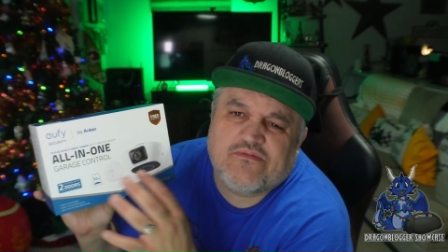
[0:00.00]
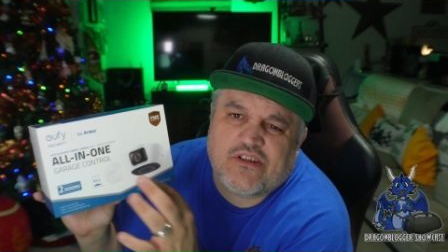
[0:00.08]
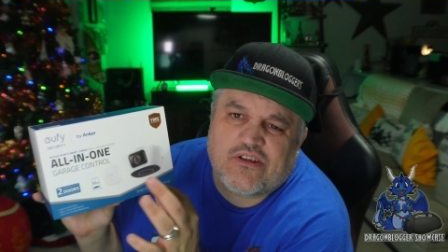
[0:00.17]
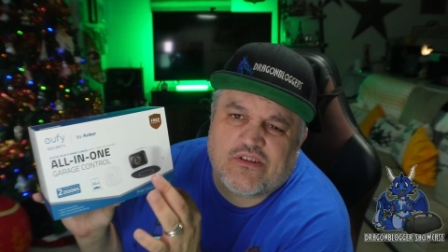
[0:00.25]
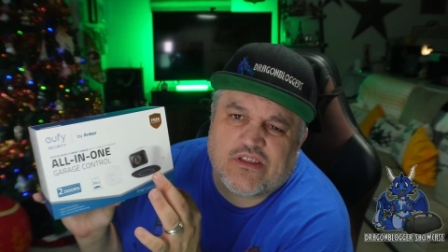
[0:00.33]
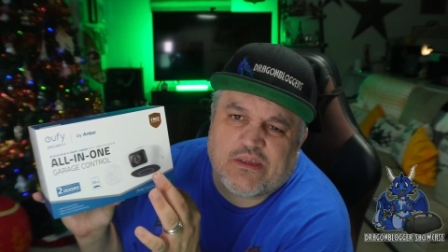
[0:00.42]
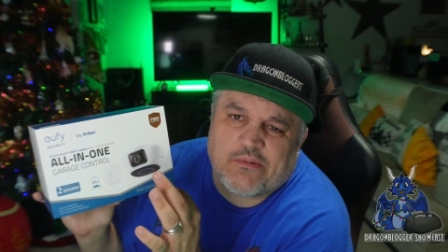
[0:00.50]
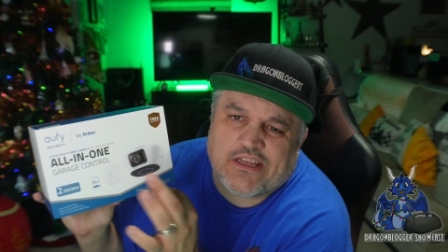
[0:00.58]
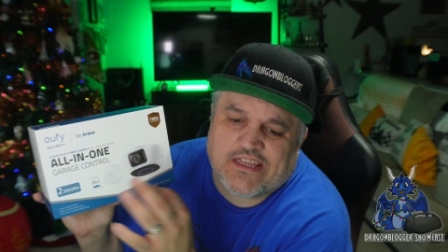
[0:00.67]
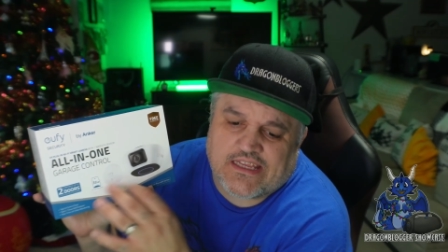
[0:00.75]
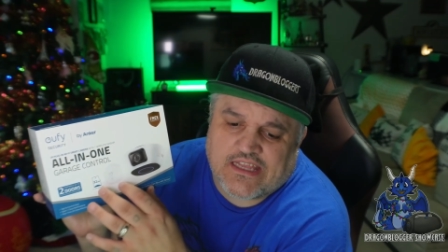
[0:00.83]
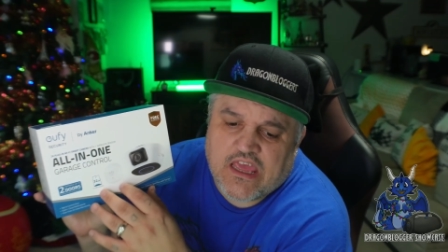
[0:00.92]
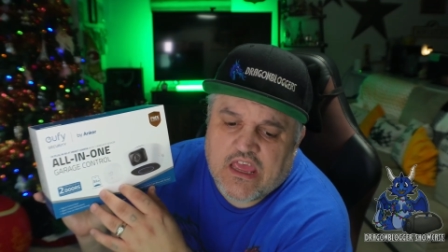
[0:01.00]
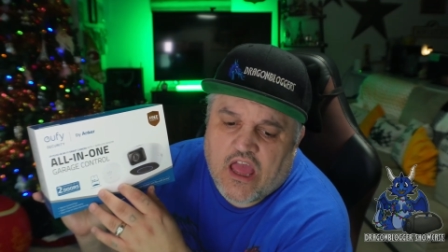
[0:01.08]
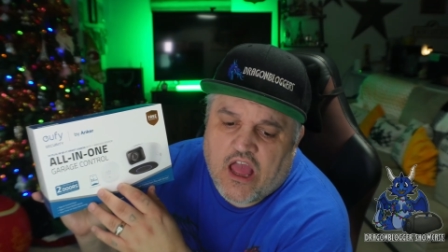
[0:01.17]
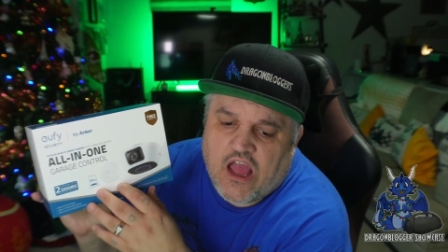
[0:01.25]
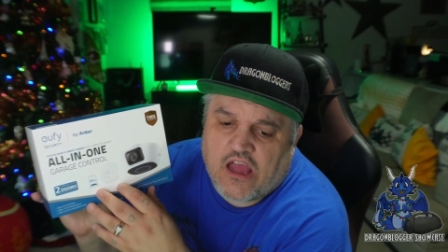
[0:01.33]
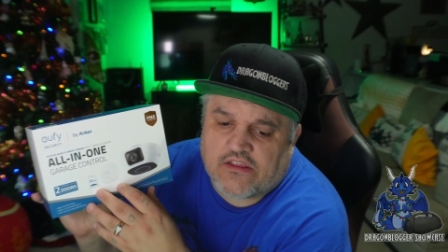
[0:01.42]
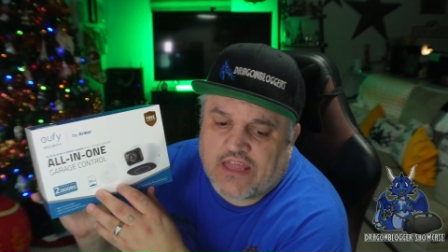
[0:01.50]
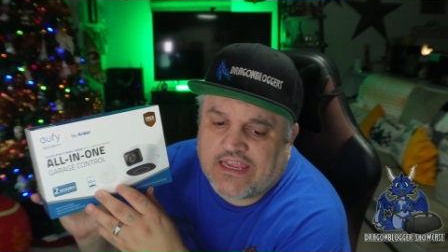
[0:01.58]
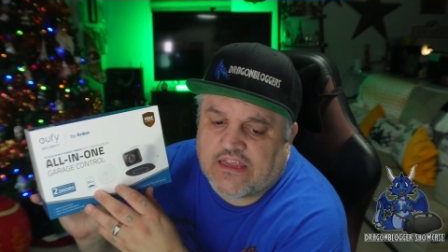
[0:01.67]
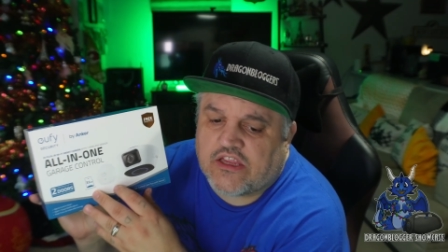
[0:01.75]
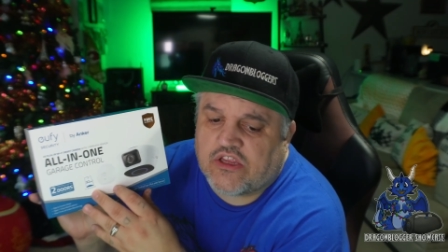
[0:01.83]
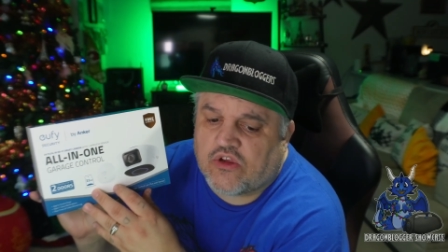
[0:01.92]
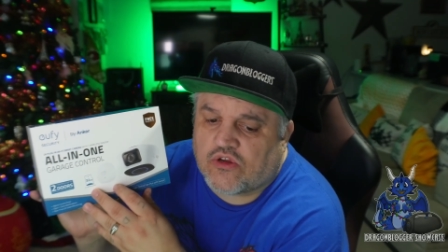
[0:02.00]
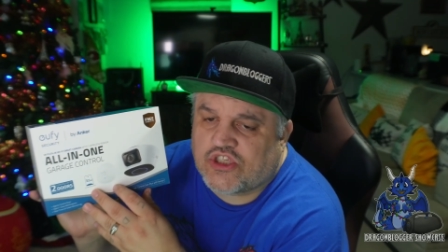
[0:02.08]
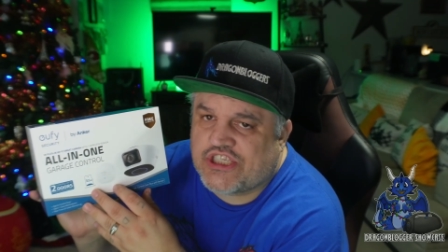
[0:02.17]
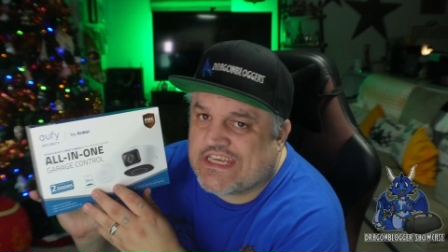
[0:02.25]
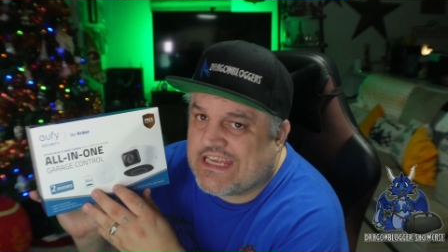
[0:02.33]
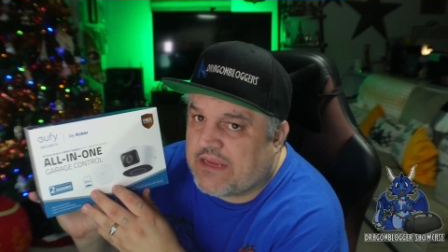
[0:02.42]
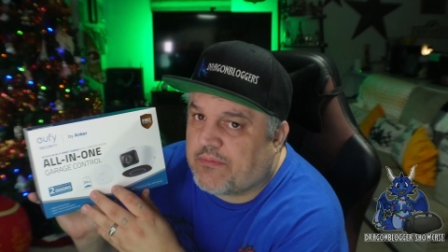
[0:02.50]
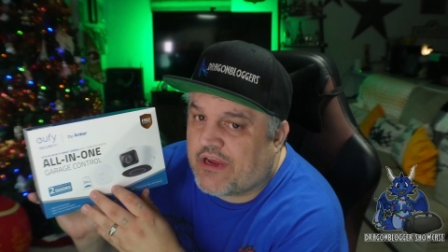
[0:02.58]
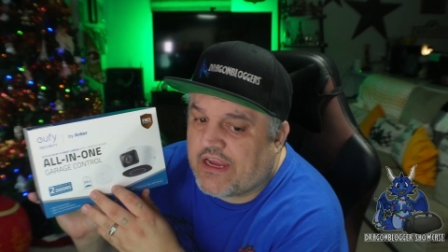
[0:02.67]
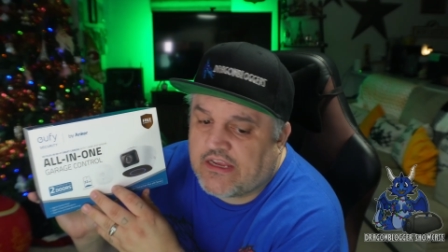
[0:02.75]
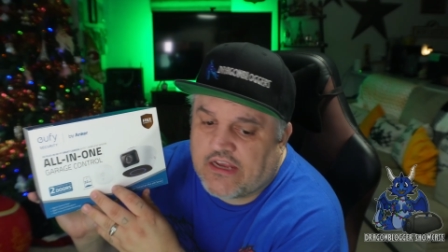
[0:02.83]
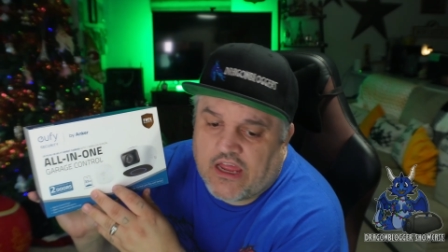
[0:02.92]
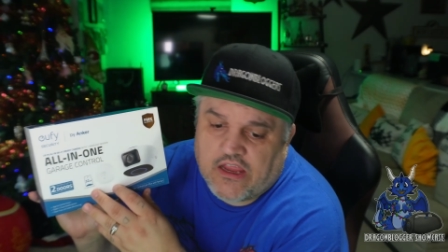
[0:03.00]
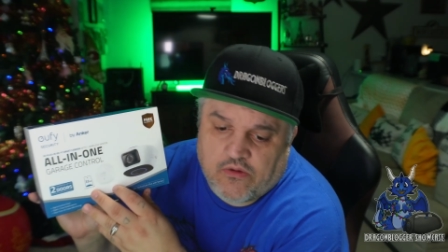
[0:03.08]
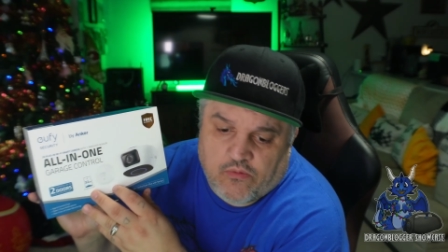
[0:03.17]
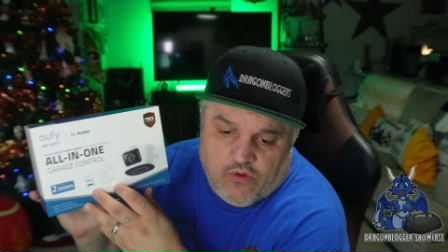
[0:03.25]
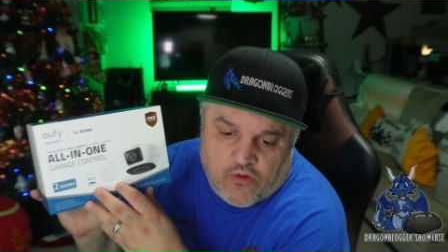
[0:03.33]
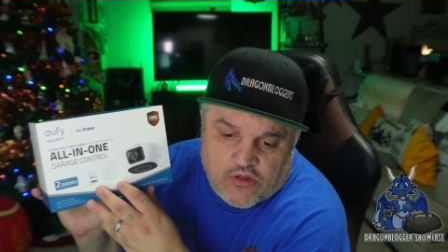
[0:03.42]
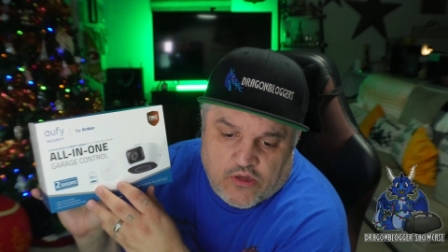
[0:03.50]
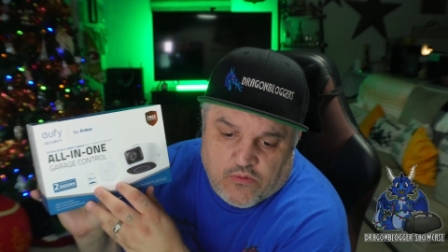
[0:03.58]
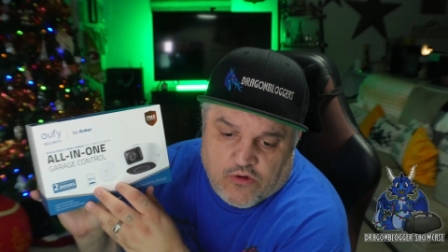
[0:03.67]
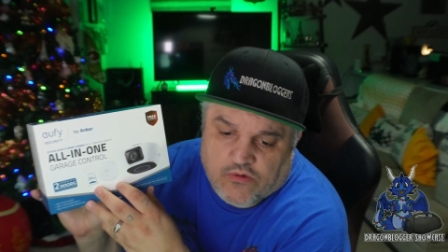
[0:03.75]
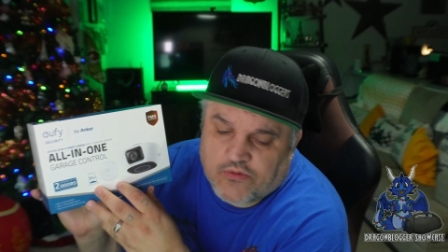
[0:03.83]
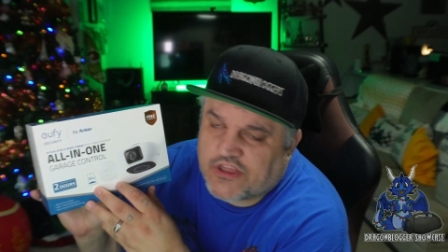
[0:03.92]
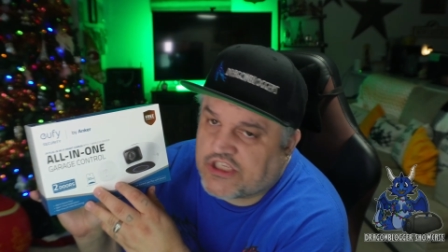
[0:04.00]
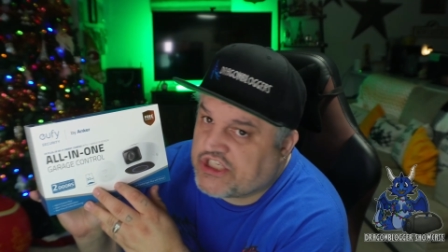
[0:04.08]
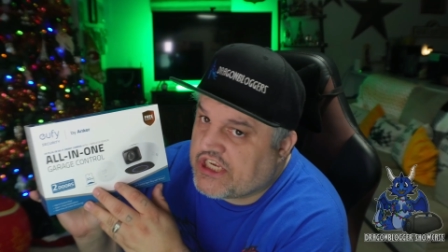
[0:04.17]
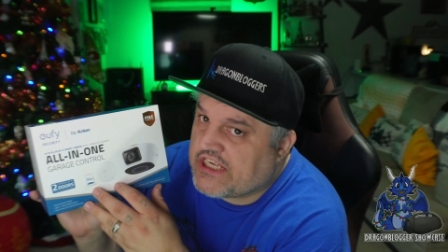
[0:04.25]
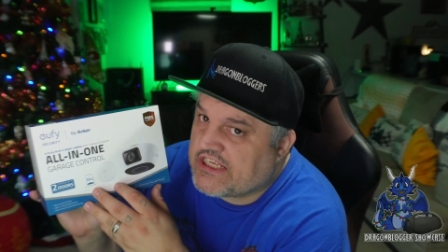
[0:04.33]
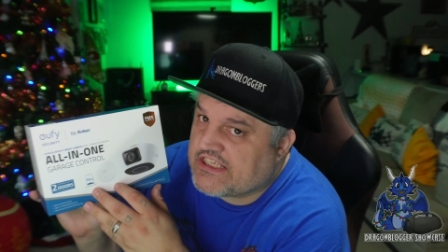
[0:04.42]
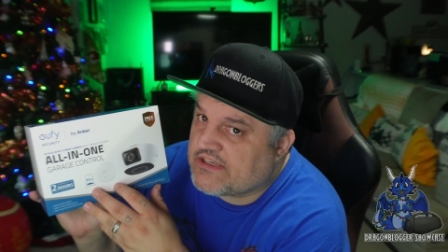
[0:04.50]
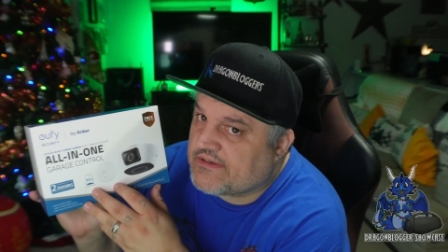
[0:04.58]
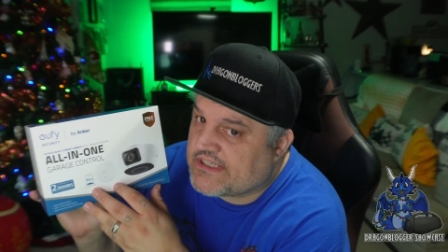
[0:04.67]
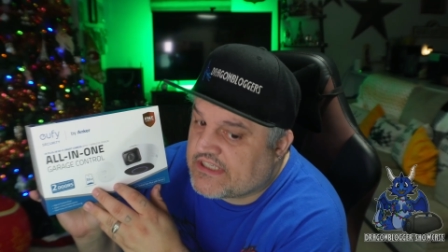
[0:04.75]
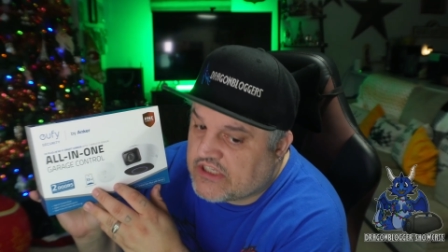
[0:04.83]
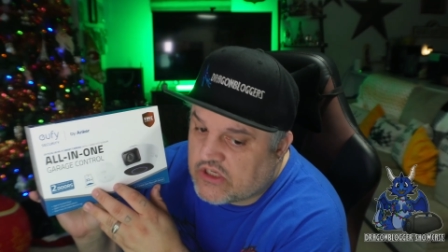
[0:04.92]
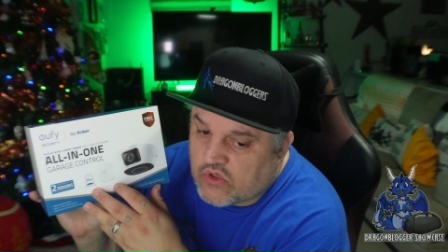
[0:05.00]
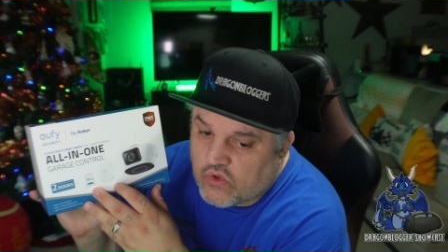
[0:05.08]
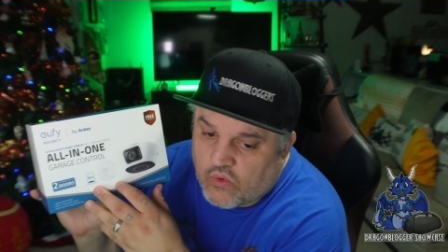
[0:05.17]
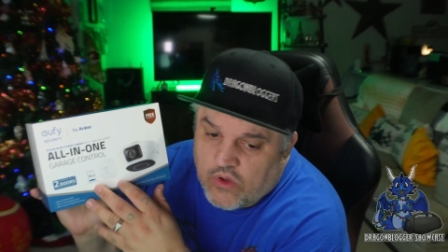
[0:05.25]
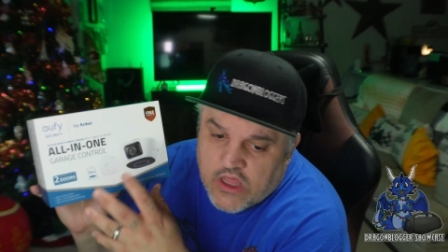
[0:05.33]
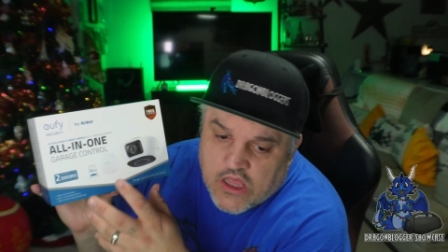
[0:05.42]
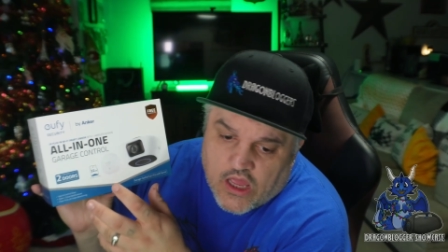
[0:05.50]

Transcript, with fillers: little limited. Uh, like your Genie brand, I will only work with the Genie Series 2,